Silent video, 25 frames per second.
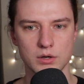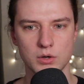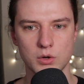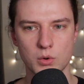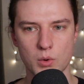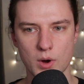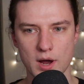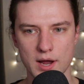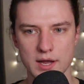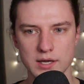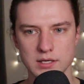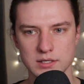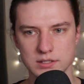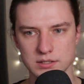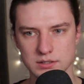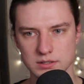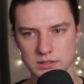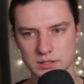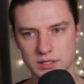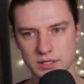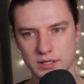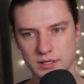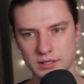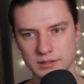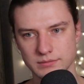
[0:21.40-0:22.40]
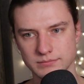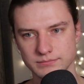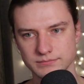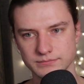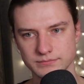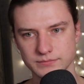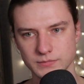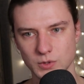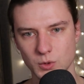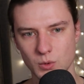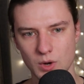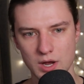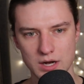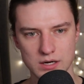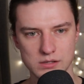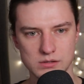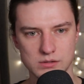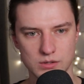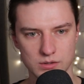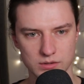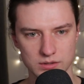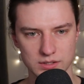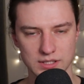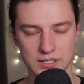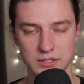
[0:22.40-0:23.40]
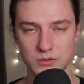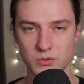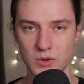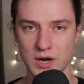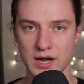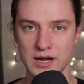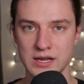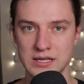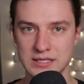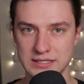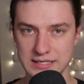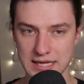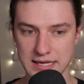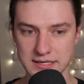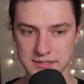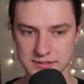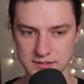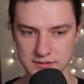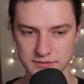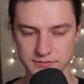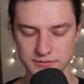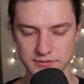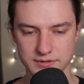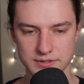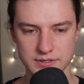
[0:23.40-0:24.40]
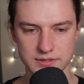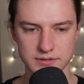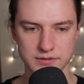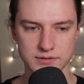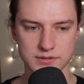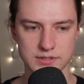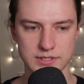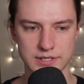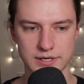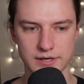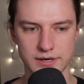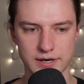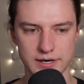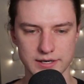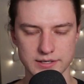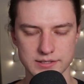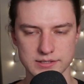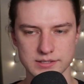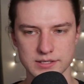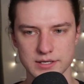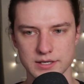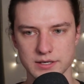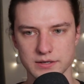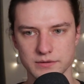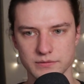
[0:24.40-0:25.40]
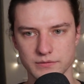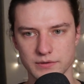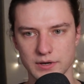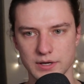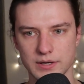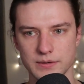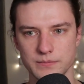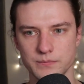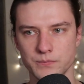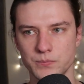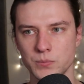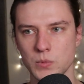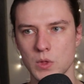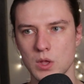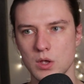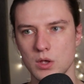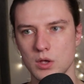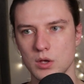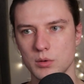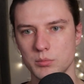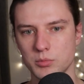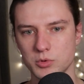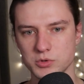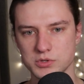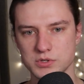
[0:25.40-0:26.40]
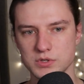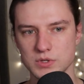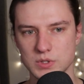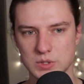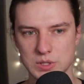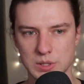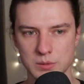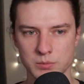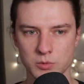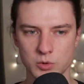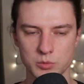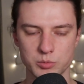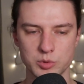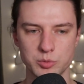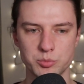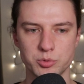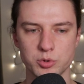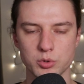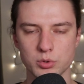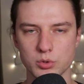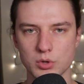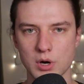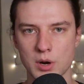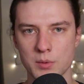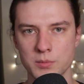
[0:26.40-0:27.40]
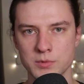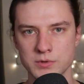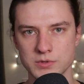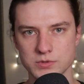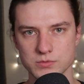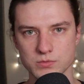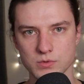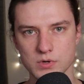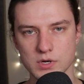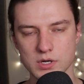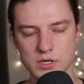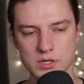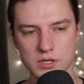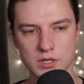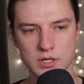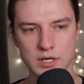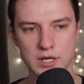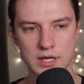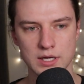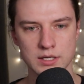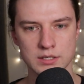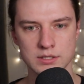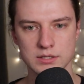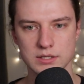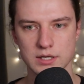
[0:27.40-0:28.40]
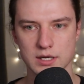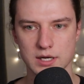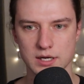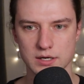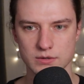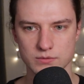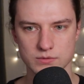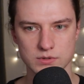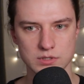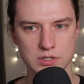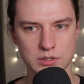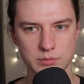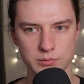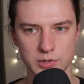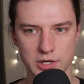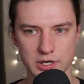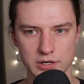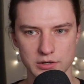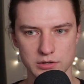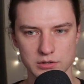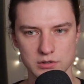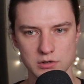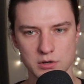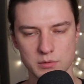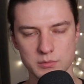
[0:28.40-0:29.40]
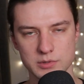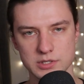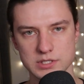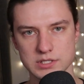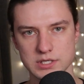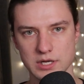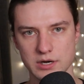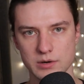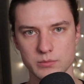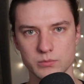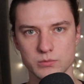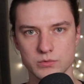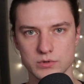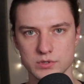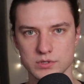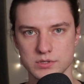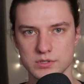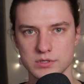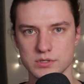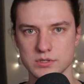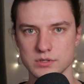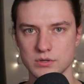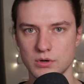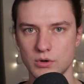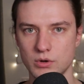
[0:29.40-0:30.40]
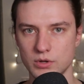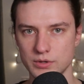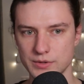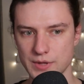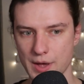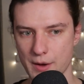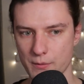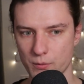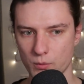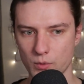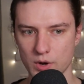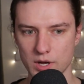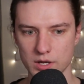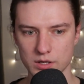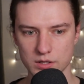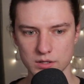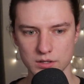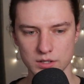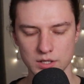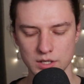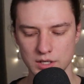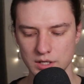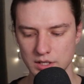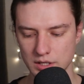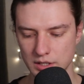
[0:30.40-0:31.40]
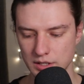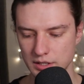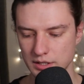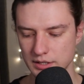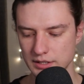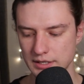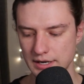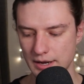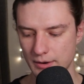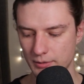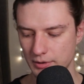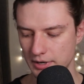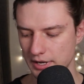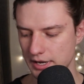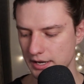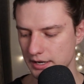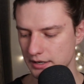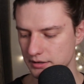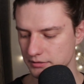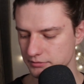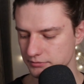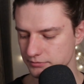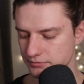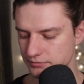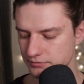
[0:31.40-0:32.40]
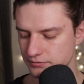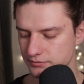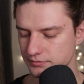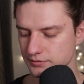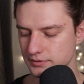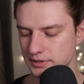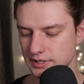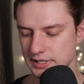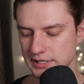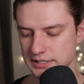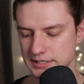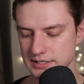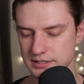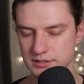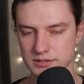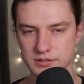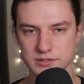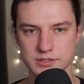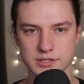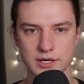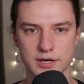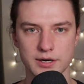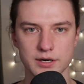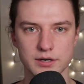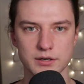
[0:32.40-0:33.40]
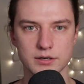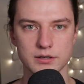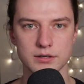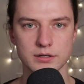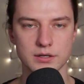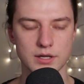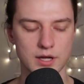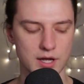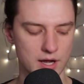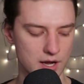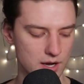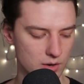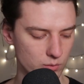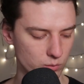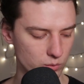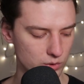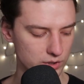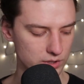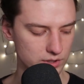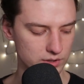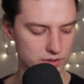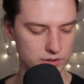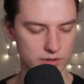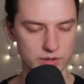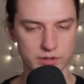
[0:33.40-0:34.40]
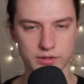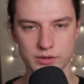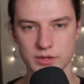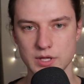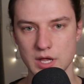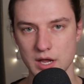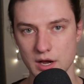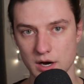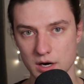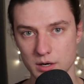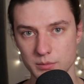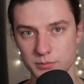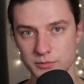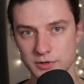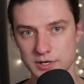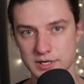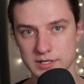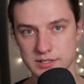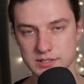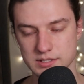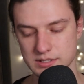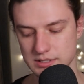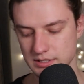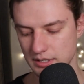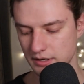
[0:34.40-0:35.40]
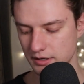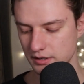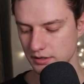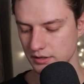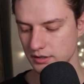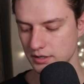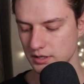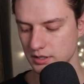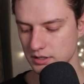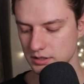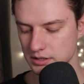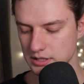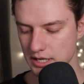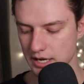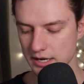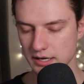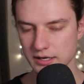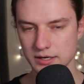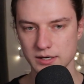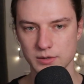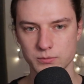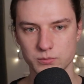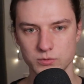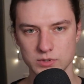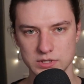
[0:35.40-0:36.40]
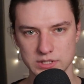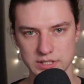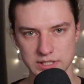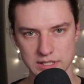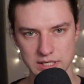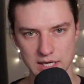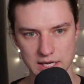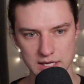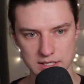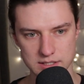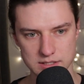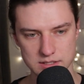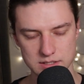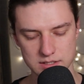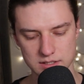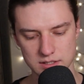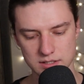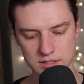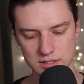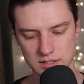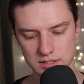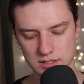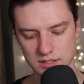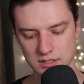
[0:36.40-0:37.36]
quite a lot and quite intensively, dare I say, right? Most of the time I'd be programming as well, and I don't think my ergonomic setup was all that well. Now I have a decent chair with the armrests that are lining up with the desk.